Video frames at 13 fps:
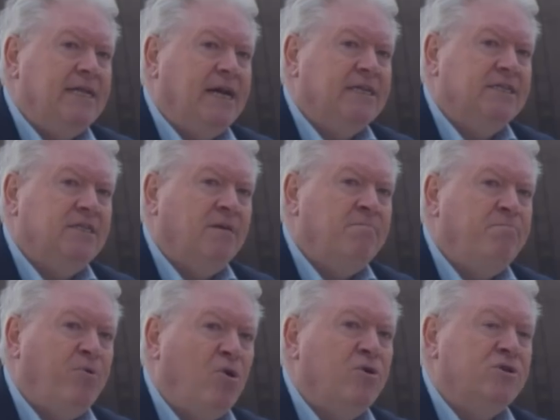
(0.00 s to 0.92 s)
at some
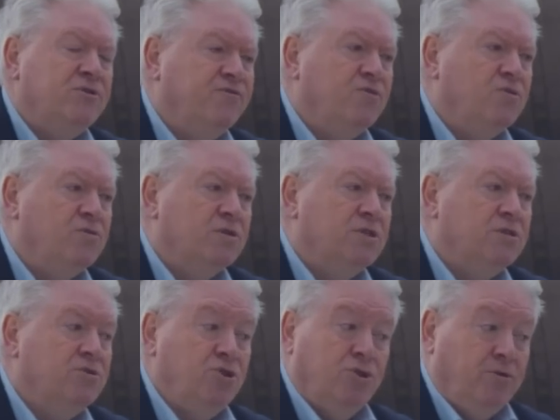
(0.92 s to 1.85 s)
point, of
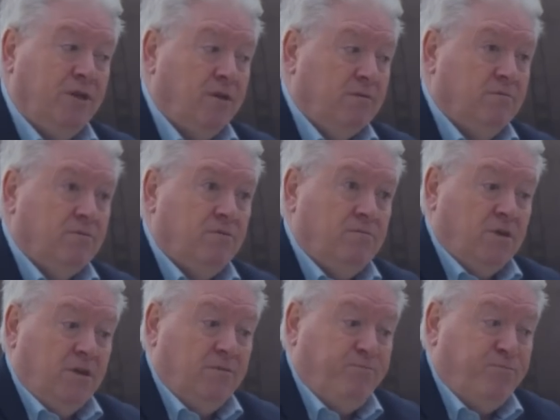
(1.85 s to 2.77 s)
course, during
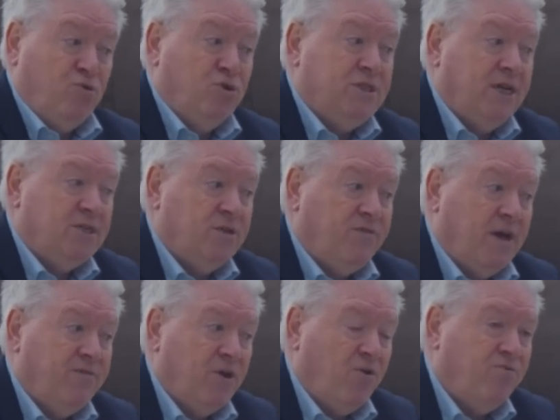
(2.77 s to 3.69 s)
the process of
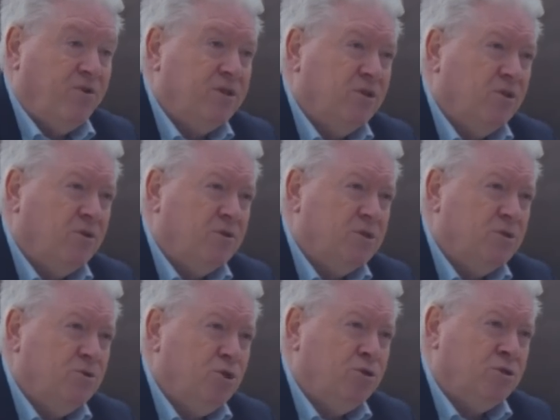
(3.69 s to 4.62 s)
having a written
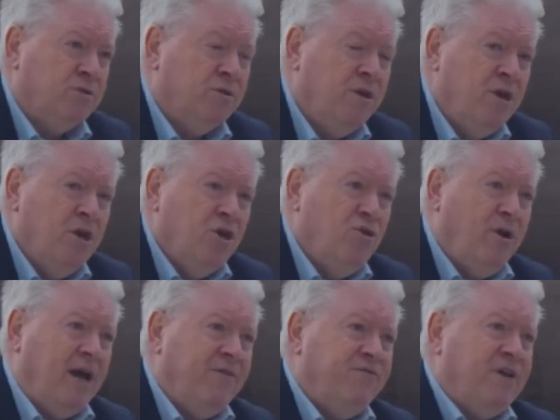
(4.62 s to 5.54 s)
constitution, you
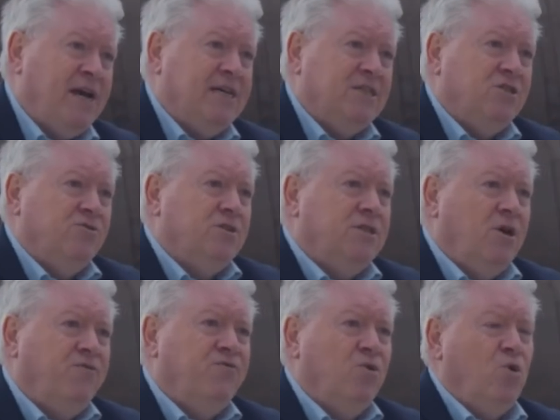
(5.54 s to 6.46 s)
have to ask
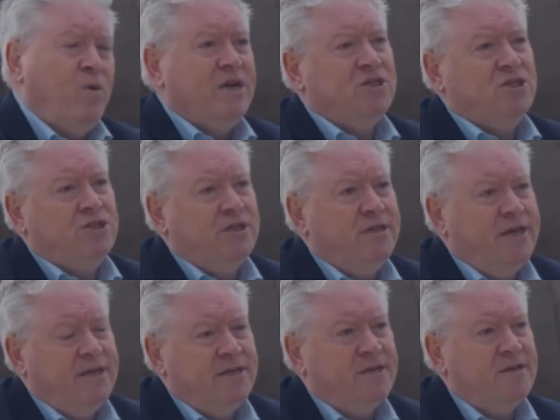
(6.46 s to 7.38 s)
yourself the question,
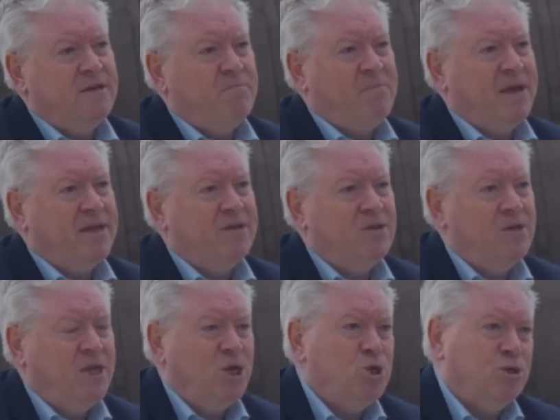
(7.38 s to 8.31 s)
in an independent
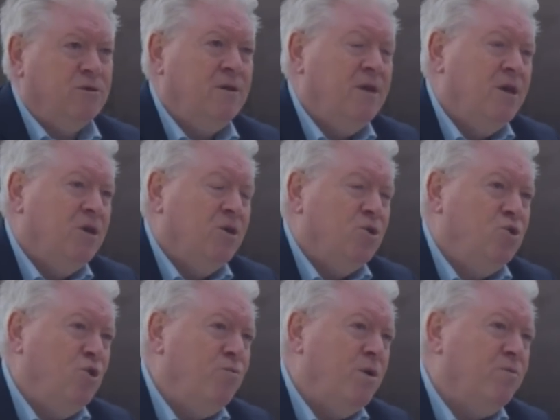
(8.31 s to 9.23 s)
nation,
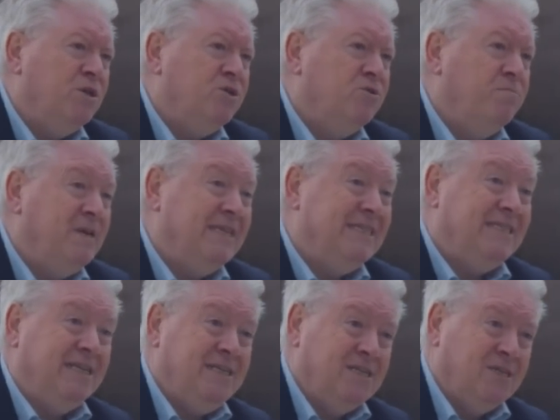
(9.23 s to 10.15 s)
do we wish to be
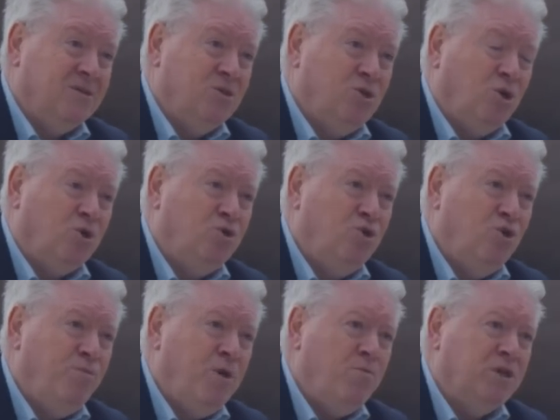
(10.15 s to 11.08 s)
citizens or
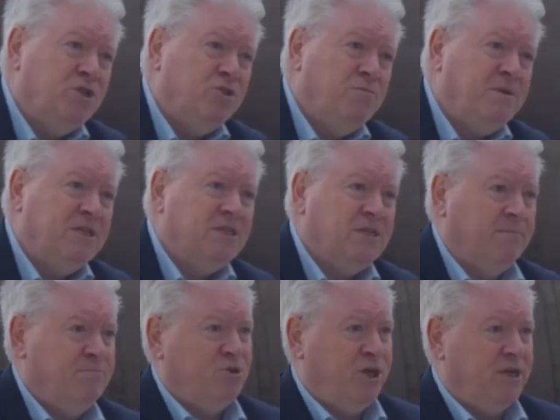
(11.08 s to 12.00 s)
do we wish to be
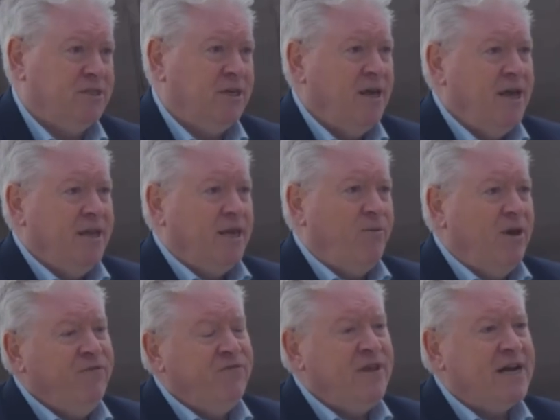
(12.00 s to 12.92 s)
subjects? Now,
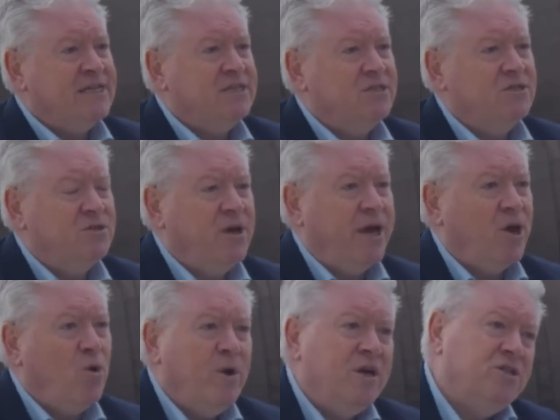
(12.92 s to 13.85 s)
if the answer to
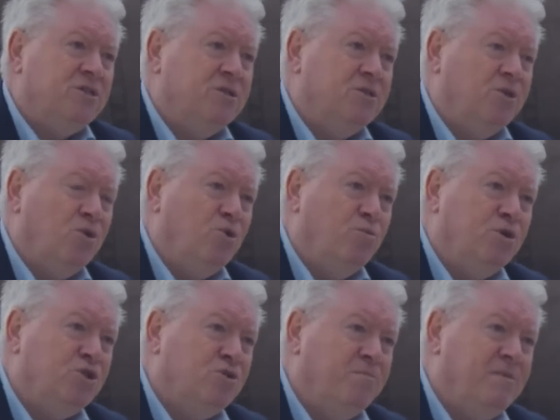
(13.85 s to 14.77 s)
that question is that you
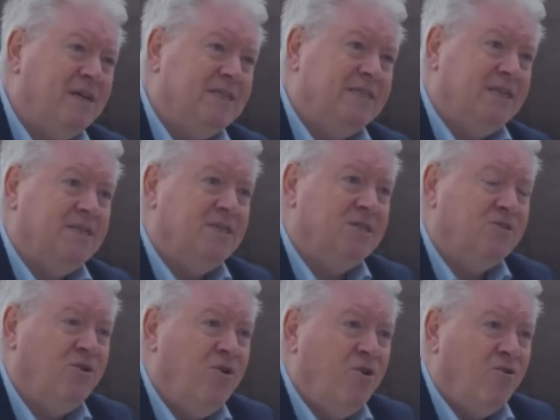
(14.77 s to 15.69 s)
wish to be a
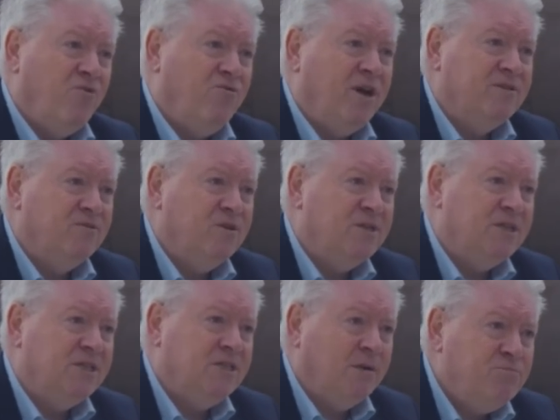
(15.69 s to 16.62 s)
citizen rather than a
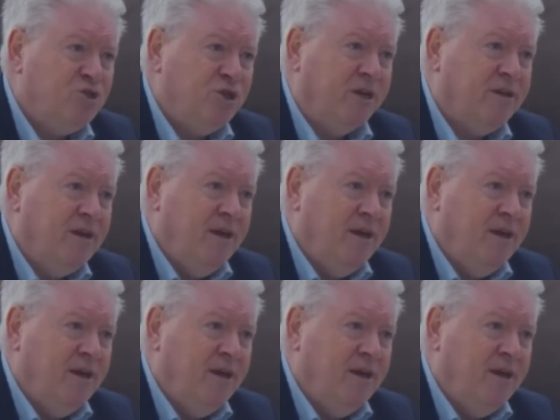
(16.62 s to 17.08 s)
subject,